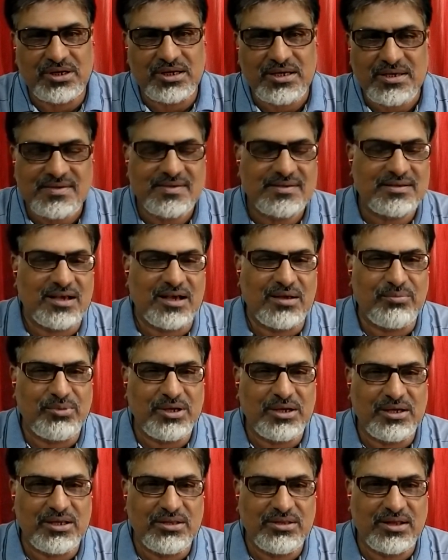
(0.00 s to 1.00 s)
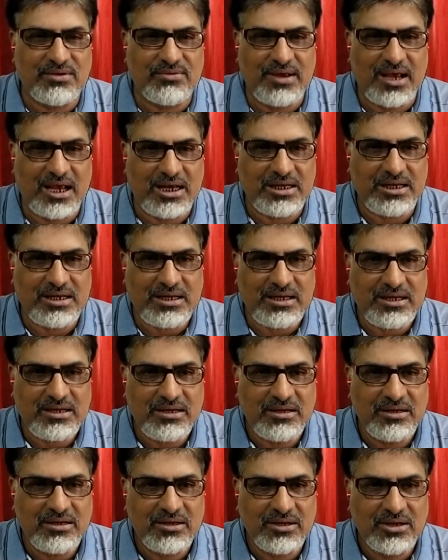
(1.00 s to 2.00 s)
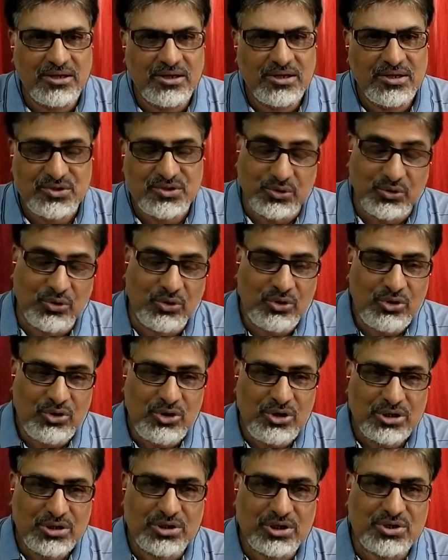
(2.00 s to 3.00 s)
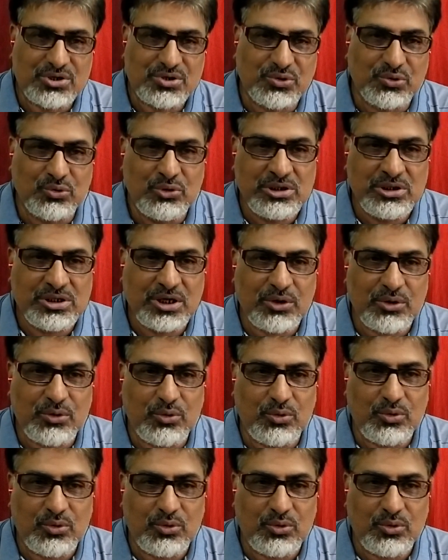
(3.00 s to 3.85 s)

is coming in the valley. So the soldier